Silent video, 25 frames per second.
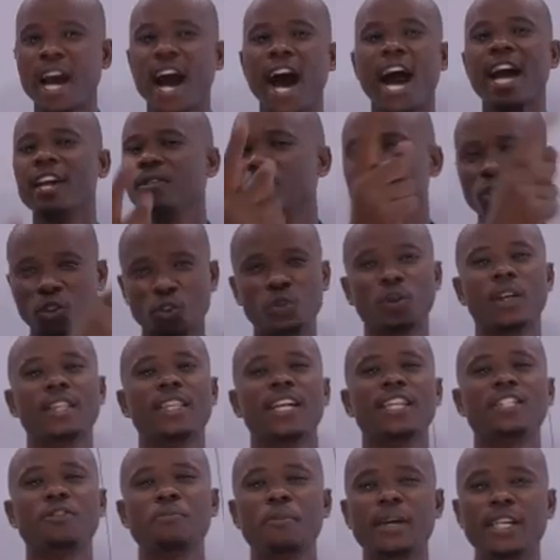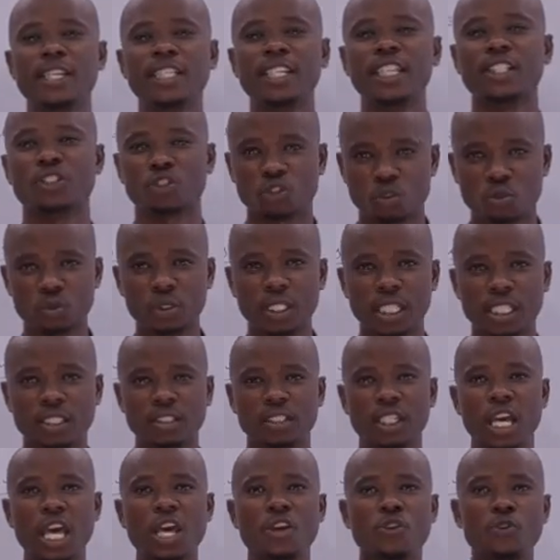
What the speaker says: I am sure that, my dear student,